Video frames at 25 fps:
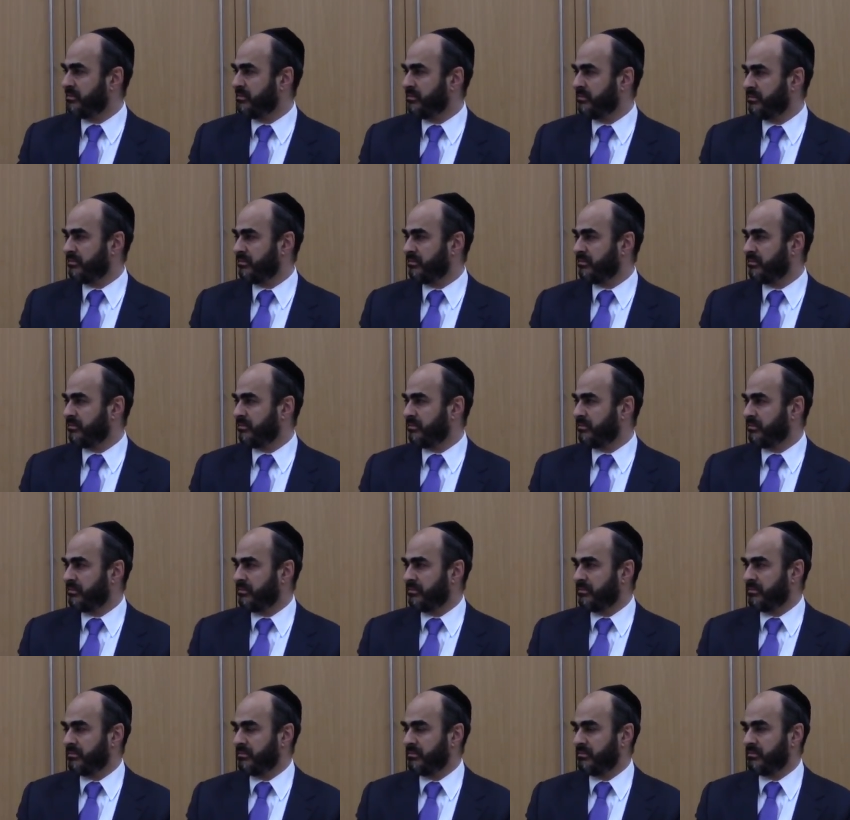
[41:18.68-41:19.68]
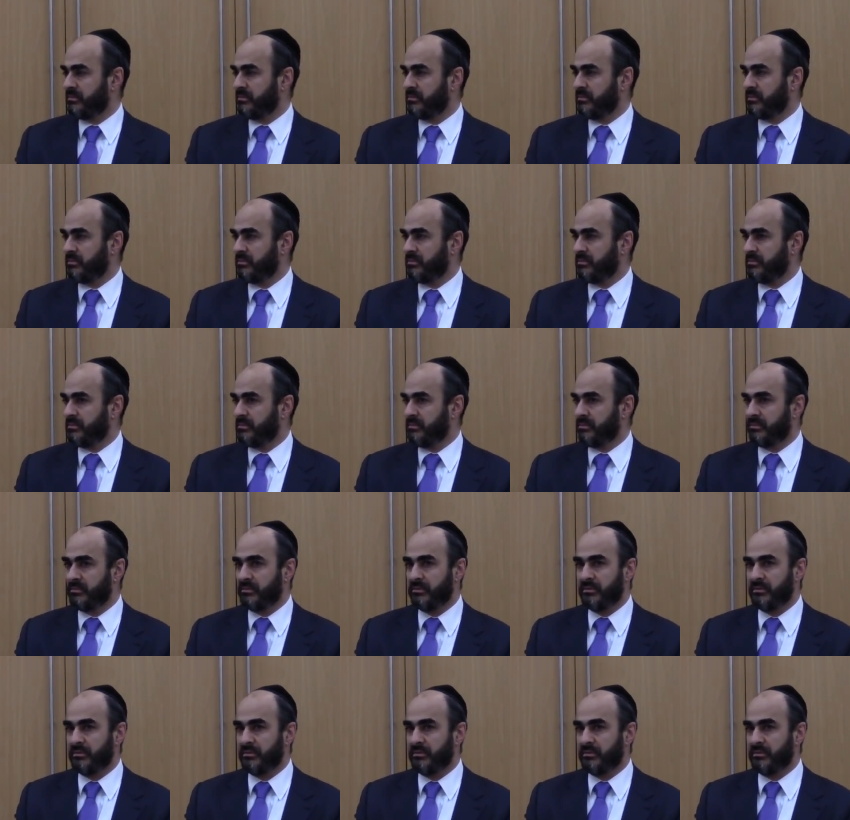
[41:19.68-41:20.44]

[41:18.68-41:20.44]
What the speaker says: (no one is talking)